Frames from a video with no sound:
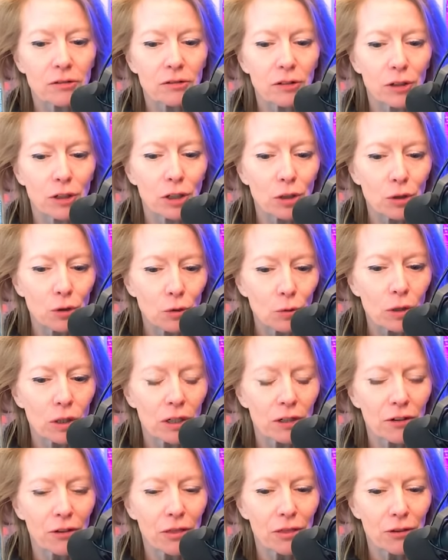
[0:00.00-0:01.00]
So you
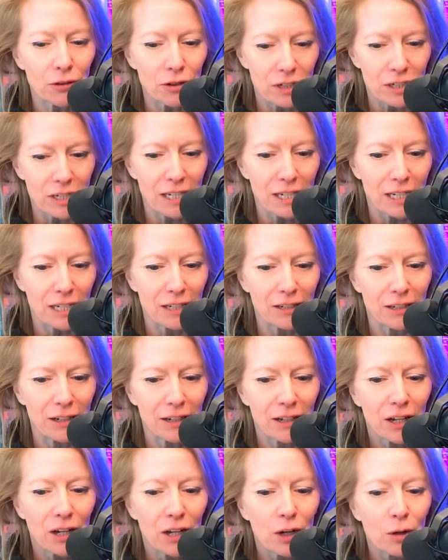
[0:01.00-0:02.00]
were 13
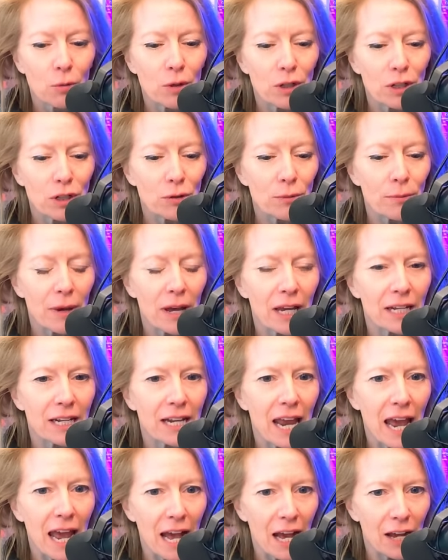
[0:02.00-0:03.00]
when you met
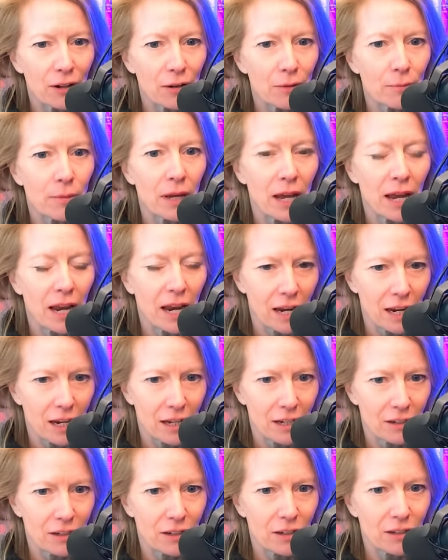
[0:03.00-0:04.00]
Adam
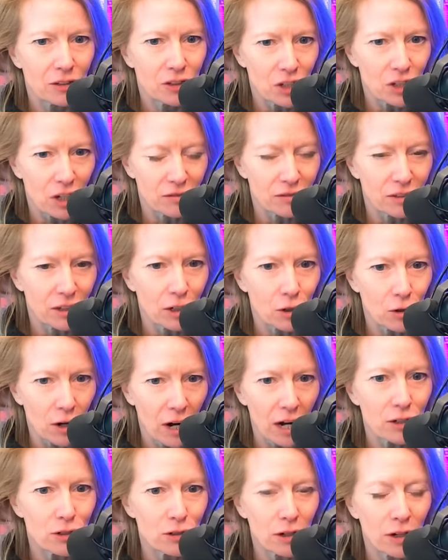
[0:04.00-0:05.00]
and Jesse,
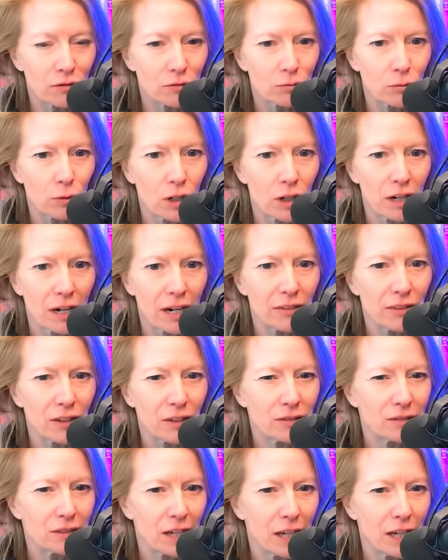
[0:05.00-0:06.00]
correct? You guys were in
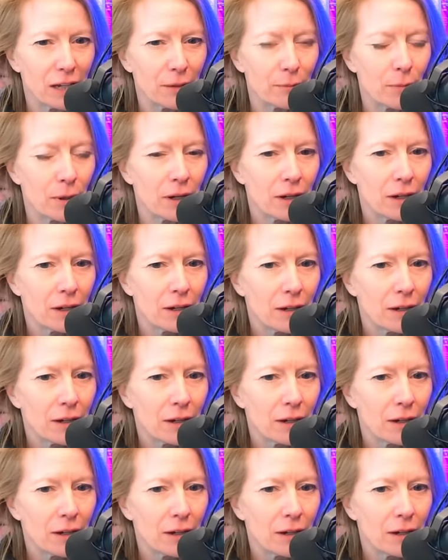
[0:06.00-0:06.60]
the same